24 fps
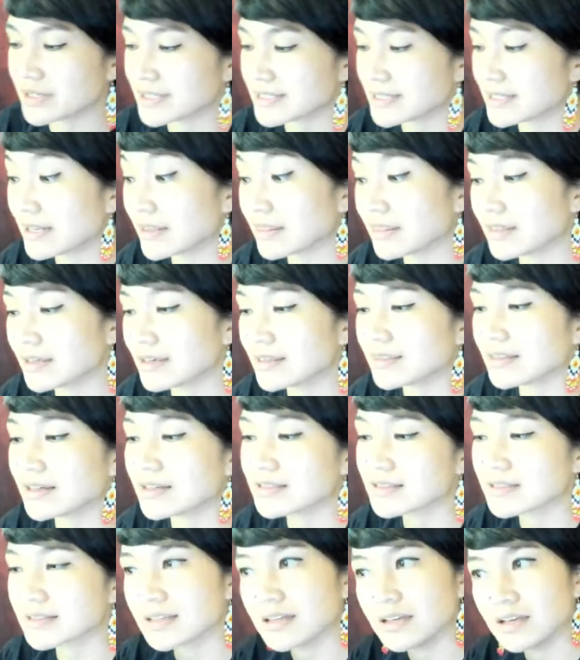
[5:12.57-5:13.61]
And I think
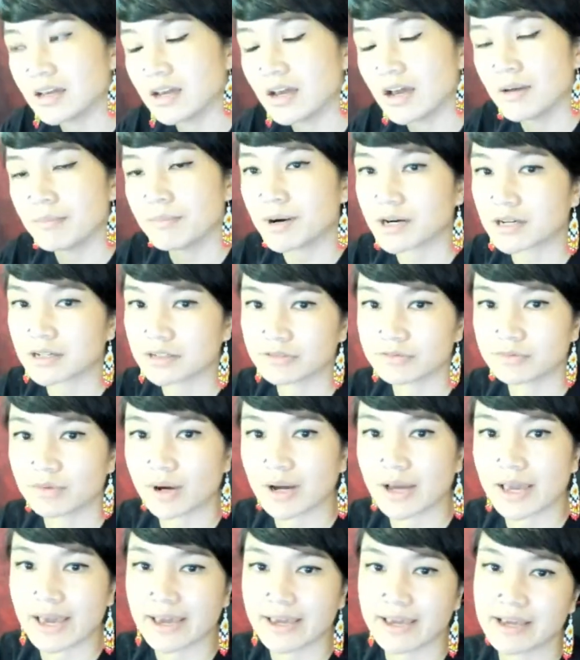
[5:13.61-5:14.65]
that's part of why I